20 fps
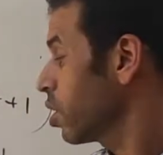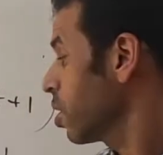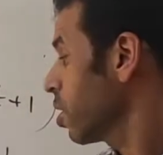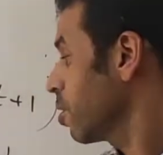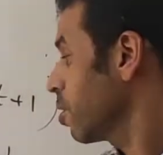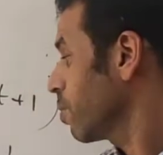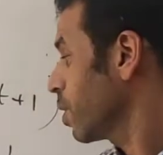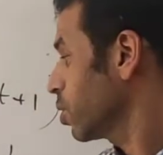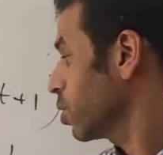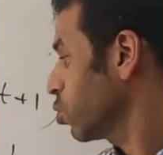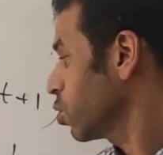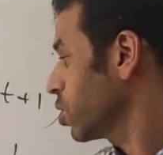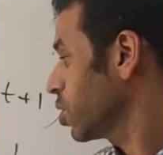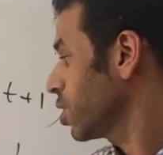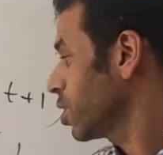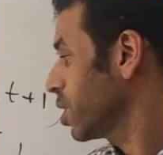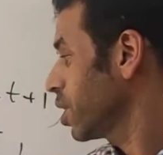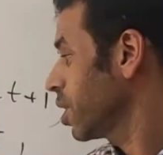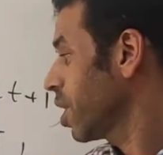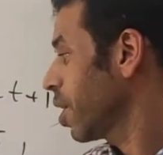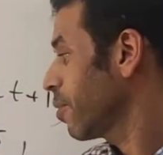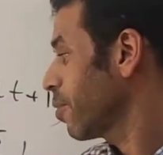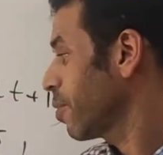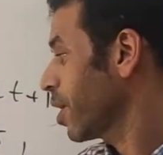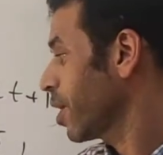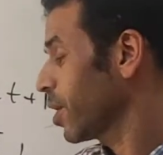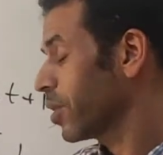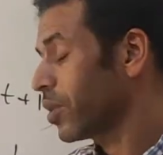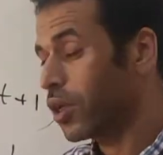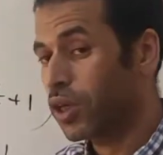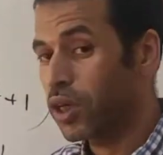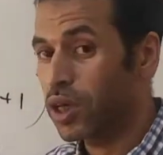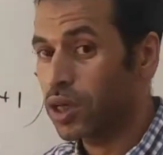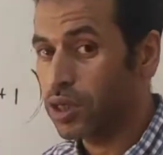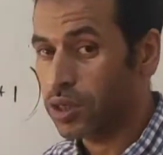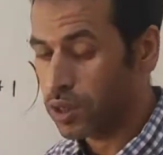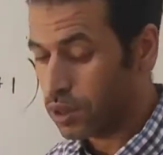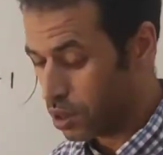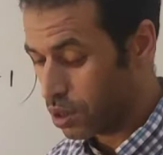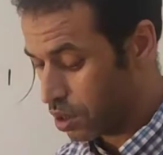but we still have another case.